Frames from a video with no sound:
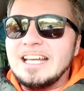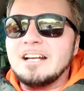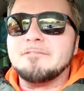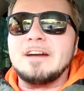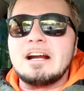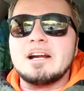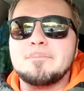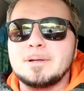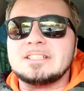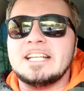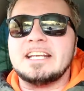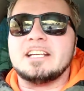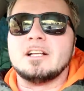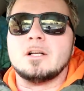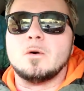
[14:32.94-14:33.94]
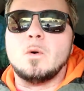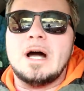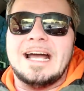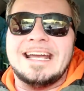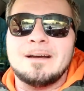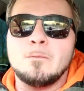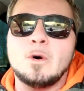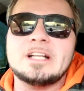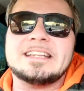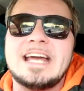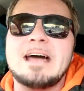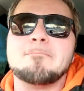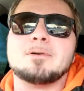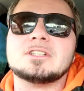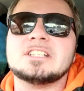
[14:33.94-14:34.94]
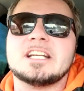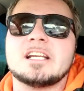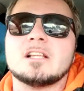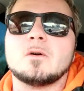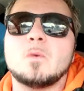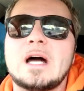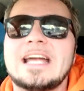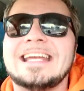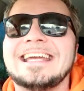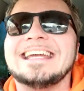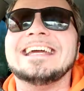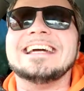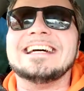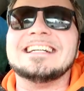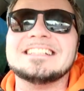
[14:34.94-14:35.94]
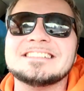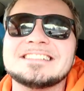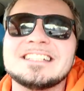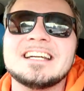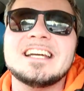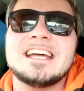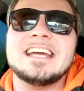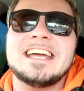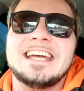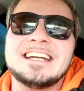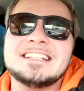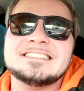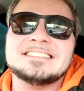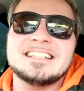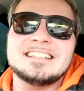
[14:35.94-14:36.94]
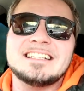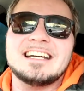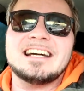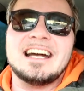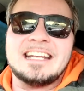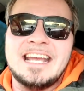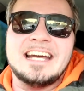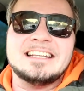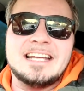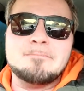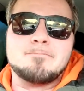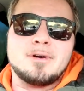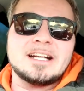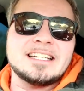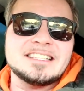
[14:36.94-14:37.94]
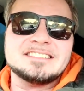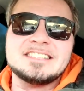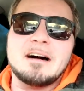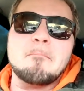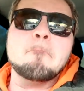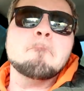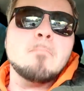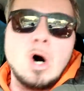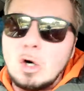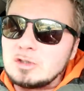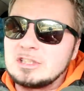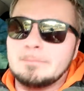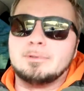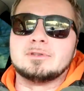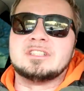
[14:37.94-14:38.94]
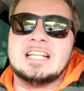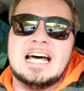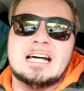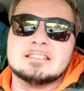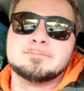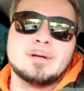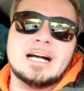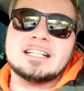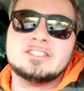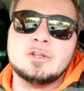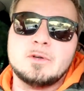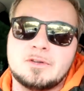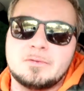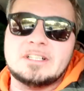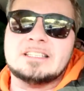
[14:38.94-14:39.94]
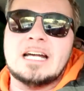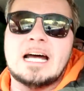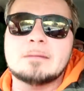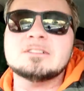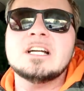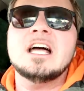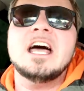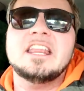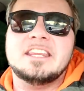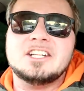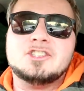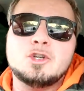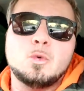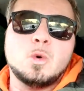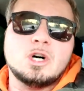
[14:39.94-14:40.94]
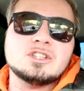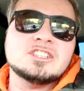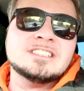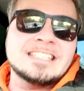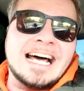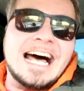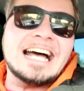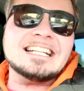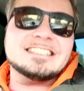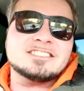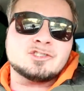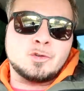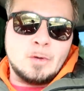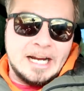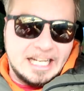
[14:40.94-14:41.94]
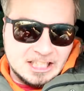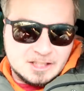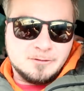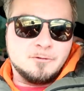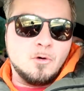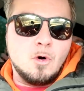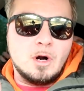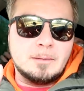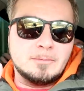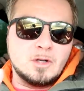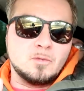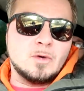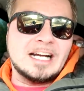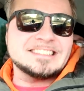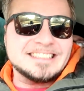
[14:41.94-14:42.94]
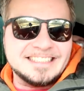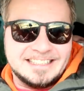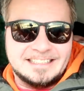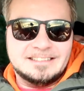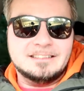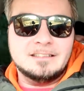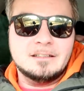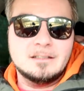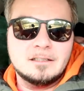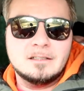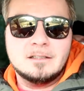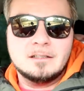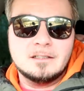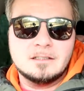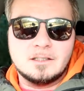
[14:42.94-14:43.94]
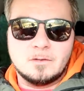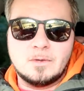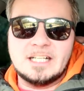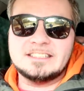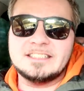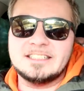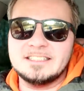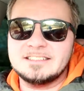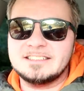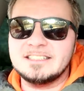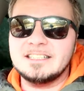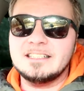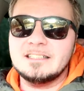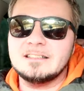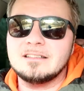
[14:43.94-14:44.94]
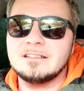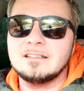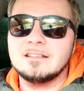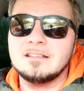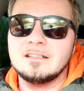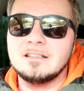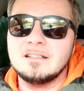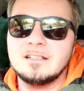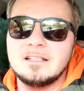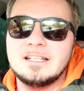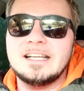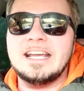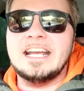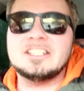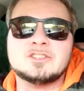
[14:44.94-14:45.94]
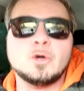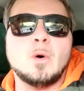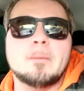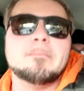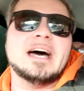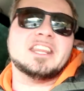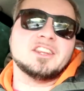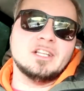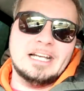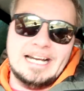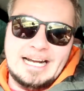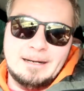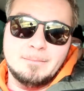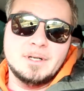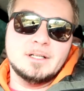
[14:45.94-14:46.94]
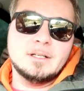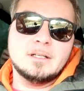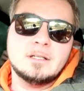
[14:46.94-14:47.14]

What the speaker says: in a very particular way. And what that particular way is again, they bring this up multiple times, probably two or three times, that you will not transform the residency into a meth lab.